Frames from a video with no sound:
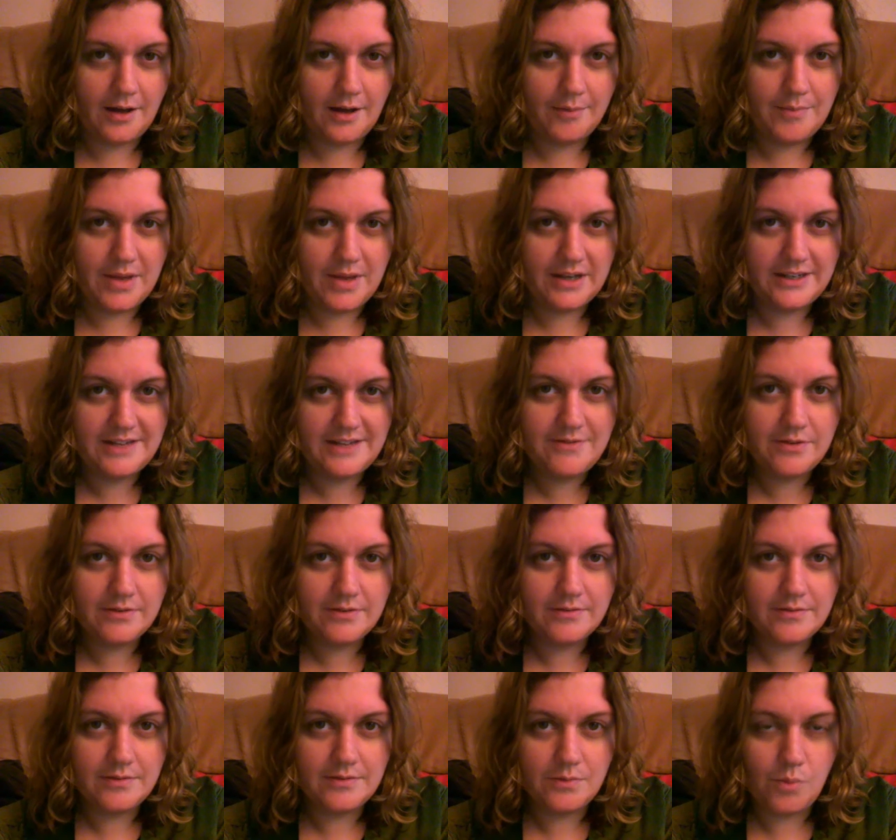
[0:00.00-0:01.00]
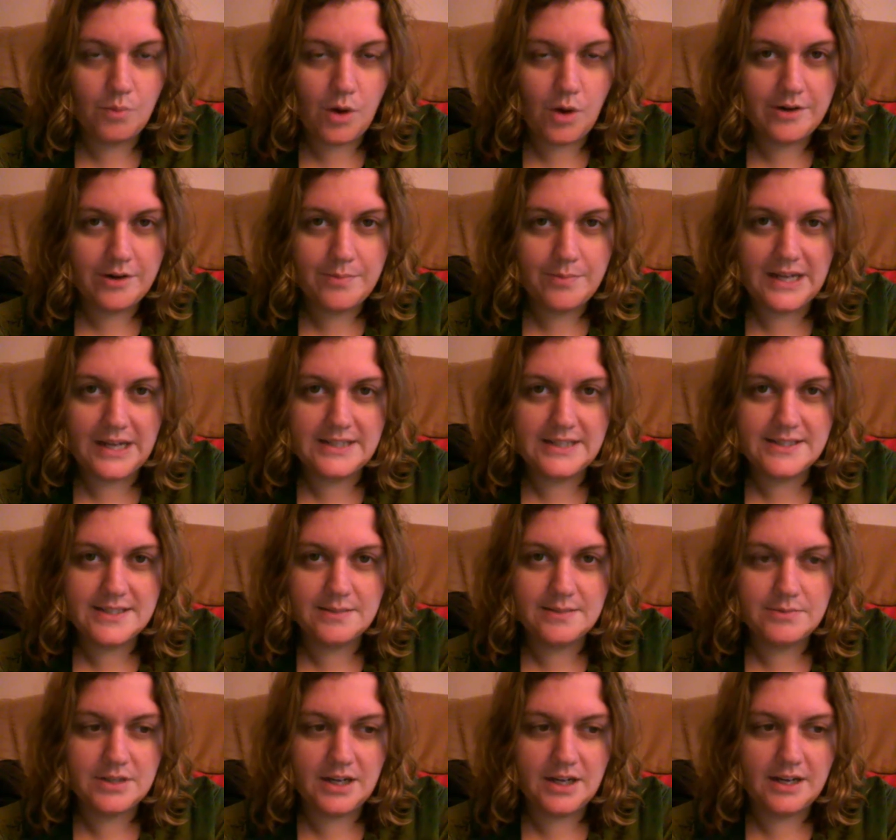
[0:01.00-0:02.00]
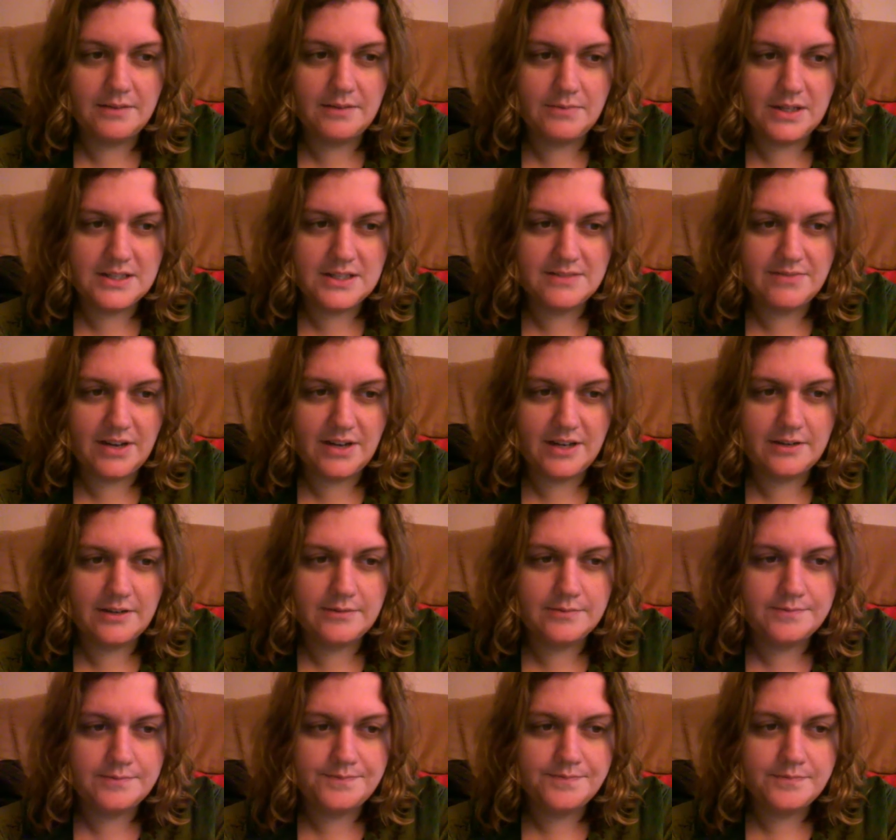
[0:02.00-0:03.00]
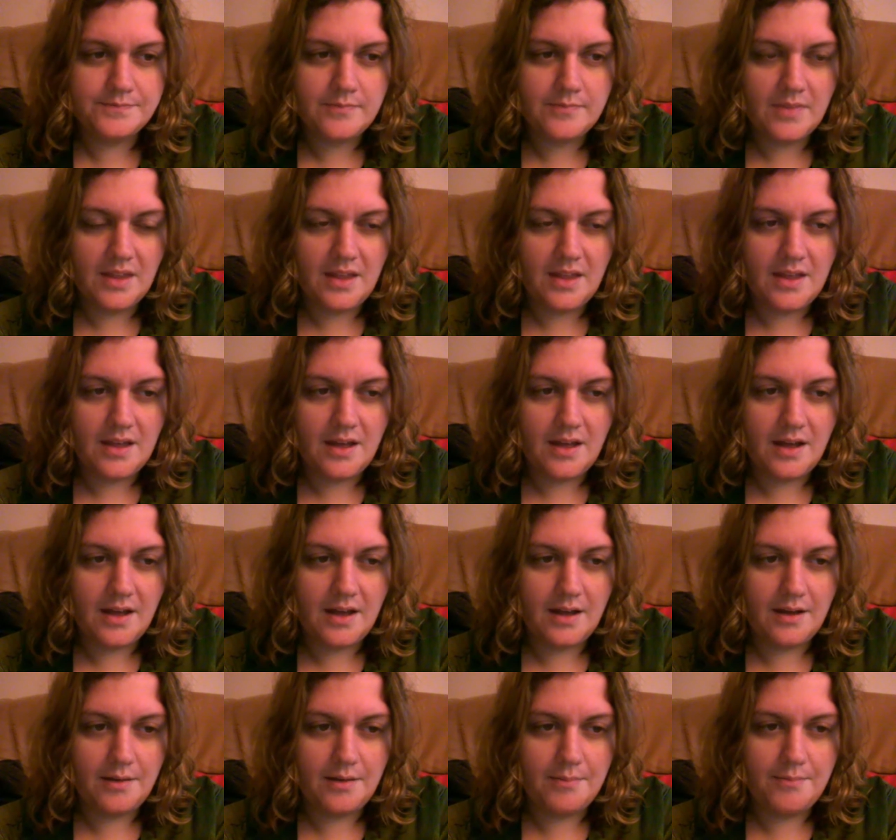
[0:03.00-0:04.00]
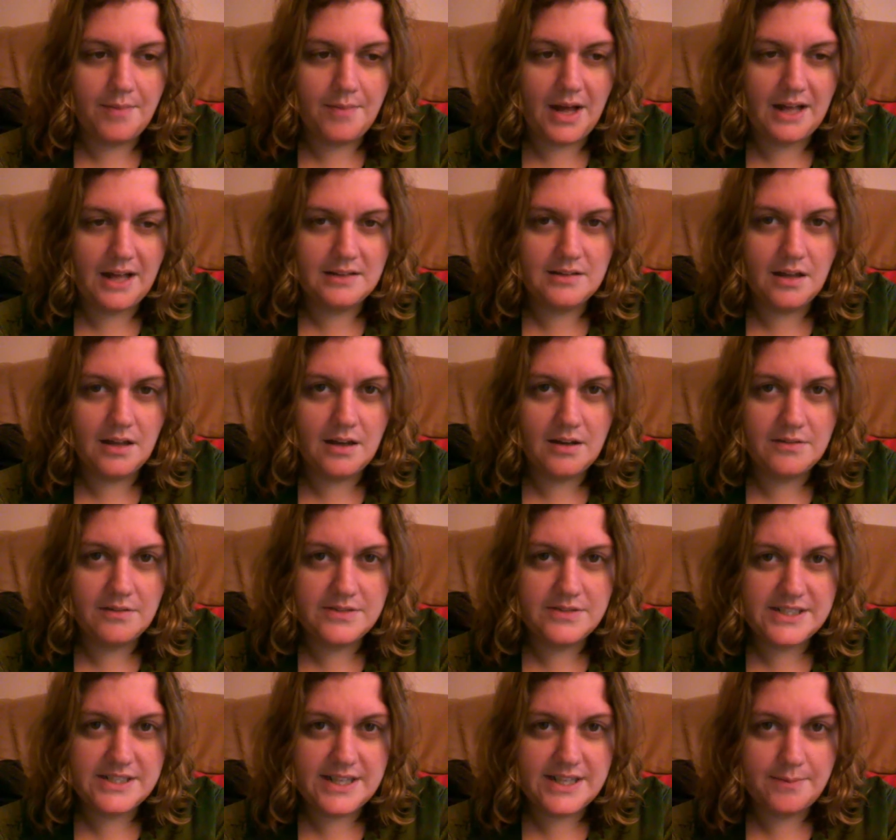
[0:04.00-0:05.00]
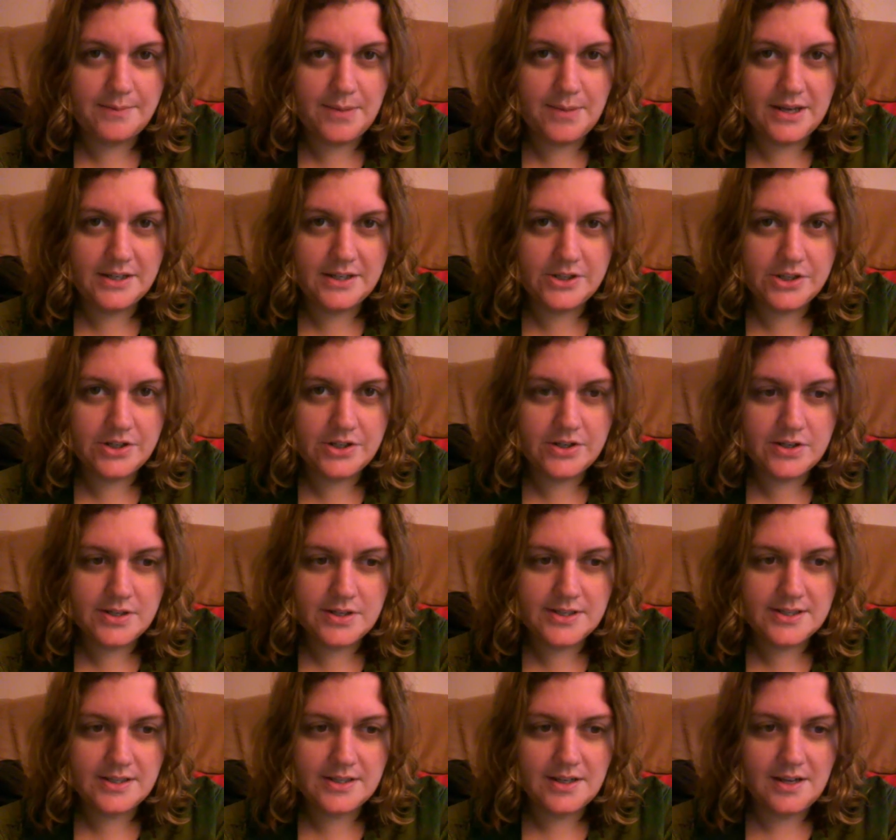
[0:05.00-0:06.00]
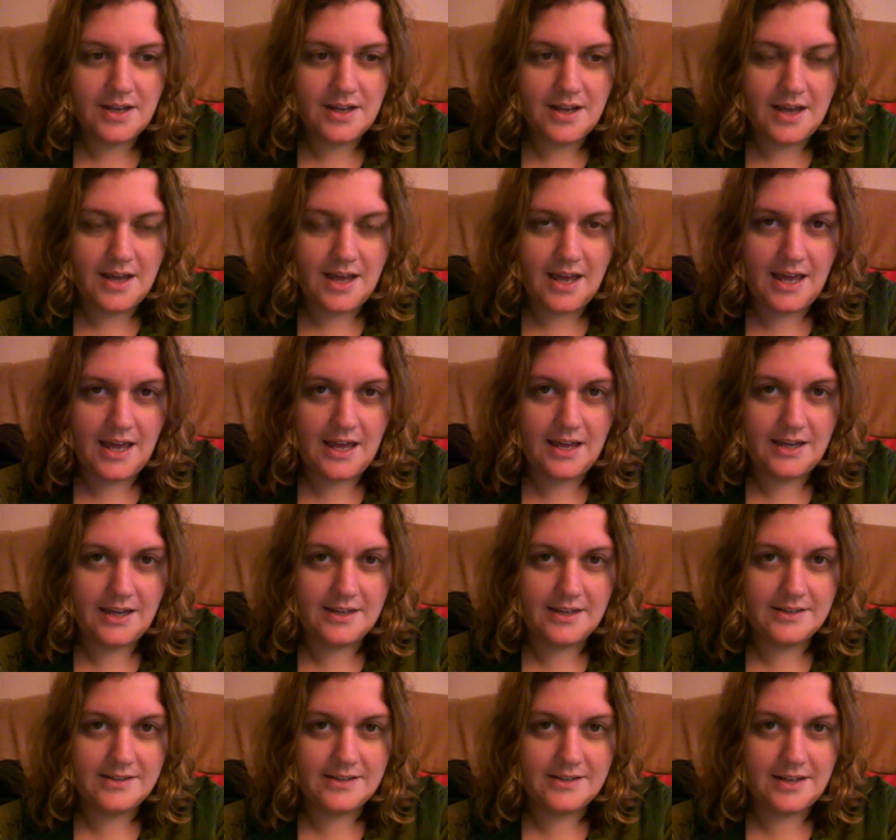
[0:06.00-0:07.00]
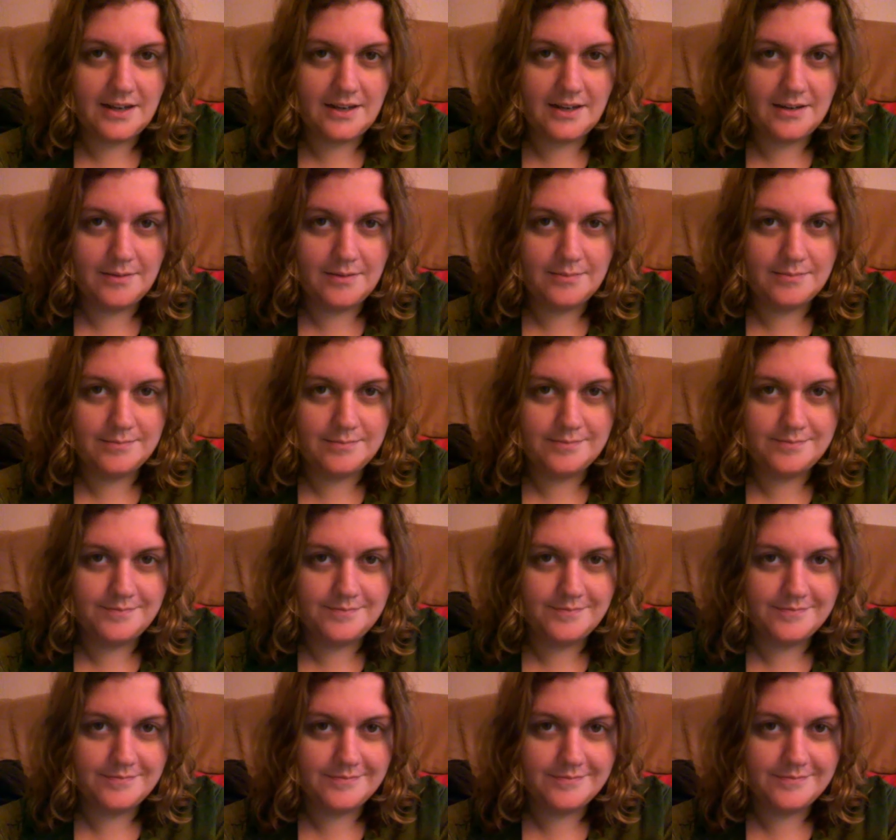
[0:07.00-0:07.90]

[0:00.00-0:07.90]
and even water paint sometimes. That's fun. I love to take pictures and um,